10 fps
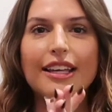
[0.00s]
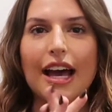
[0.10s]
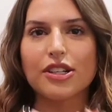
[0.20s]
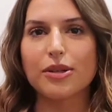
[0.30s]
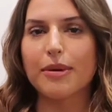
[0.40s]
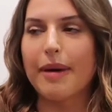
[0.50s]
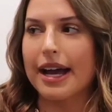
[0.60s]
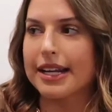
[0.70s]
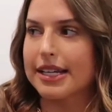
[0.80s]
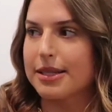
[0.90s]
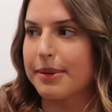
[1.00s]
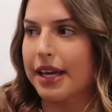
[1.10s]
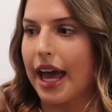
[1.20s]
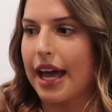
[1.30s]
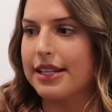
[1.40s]
Yeah, she'll be back next
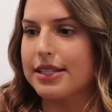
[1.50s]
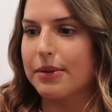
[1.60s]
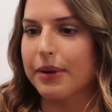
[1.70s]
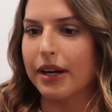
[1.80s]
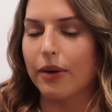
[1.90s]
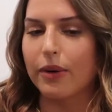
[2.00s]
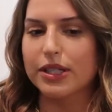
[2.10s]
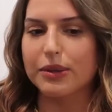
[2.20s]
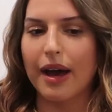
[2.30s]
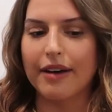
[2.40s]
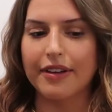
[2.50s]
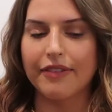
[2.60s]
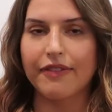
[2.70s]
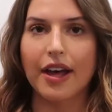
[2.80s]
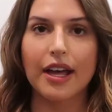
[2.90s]
weekend. So we are going to have a
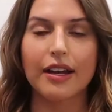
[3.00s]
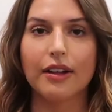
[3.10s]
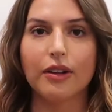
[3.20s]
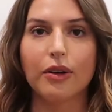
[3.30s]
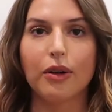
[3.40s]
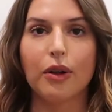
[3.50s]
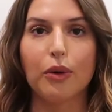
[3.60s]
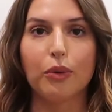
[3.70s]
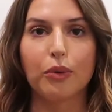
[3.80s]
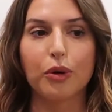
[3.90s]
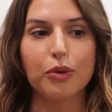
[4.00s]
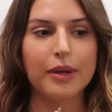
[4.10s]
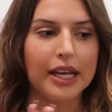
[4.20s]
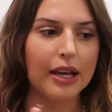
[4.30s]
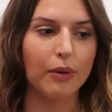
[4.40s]
fun little
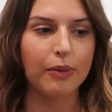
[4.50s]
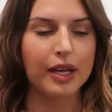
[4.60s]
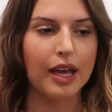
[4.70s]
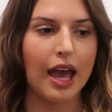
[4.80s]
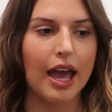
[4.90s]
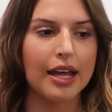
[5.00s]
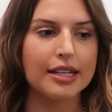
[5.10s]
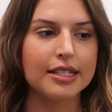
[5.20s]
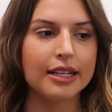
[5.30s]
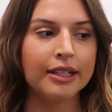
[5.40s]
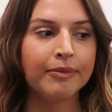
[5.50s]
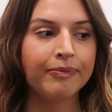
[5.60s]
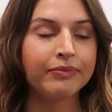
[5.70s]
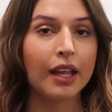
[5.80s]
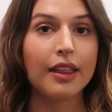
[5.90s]
roomy weekend
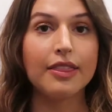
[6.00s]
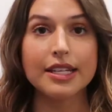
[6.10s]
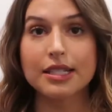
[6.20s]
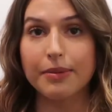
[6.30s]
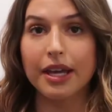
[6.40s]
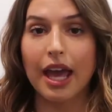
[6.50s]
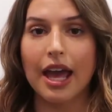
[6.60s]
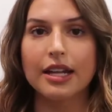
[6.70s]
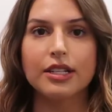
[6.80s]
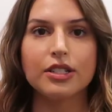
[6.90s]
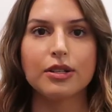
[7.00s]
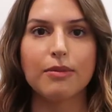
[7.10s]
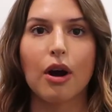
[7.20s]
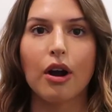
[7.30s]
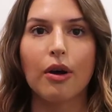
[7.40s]
this weekend.
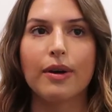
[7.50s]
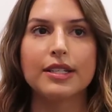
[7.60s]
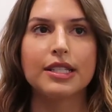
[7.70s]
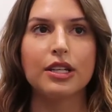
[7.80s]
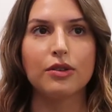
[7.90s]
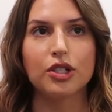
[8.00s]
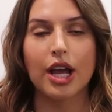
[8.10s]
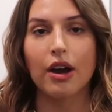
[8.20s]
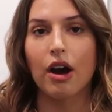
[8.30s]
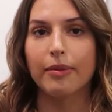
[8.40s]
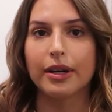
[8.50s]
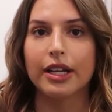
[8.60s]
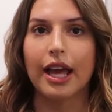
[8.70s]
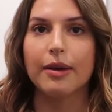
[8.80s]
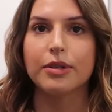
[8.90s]
Tomorrow is the UGA Auburn
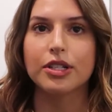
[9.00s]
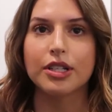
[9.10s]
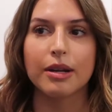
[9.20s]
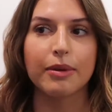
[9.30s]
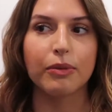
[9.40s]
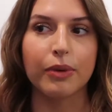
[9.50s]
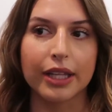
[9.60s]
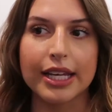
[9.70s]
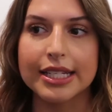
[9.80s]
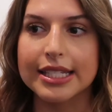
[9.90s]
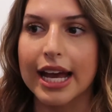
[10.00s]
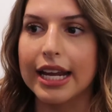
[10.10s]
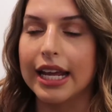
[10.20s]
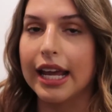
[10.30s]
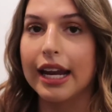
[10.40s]
game, which is gonna be really
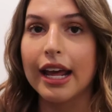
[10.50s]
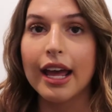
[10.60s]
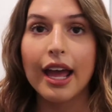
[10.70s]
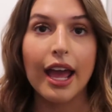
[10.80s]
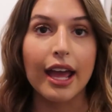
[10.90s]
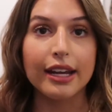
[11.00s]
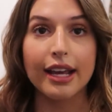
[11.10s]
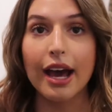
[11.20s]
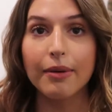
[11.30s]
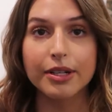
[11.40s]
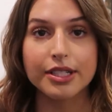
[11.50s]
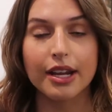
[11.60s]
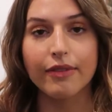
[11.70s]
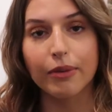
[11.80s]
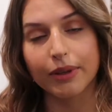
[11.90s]
exciting. And yeah, we're just
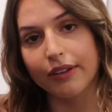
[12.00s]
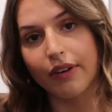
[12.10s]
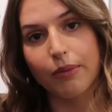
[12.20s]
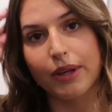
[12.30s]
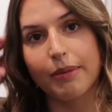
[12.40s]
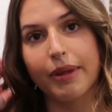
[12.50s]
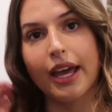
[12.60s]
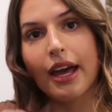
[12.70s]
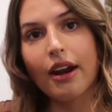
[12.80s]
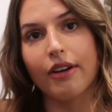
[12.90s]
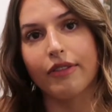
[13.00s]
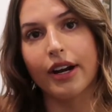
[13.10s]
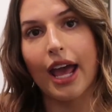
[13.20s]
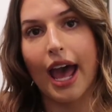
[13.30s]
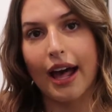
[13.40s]
gonna have a really fun week plan. Our
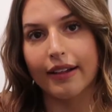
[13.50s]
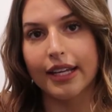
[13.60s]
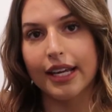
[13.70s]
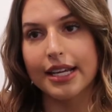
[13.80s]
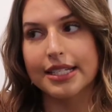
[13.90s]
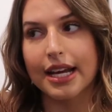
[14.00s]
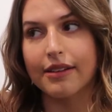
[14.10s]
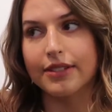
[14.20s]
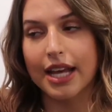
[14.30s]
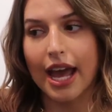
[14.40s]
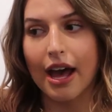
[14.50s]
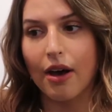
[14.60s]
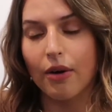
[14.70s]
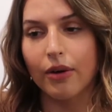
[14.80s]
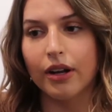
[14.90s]
friend Allie is out of
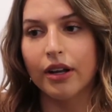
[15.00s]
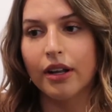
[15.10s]
town.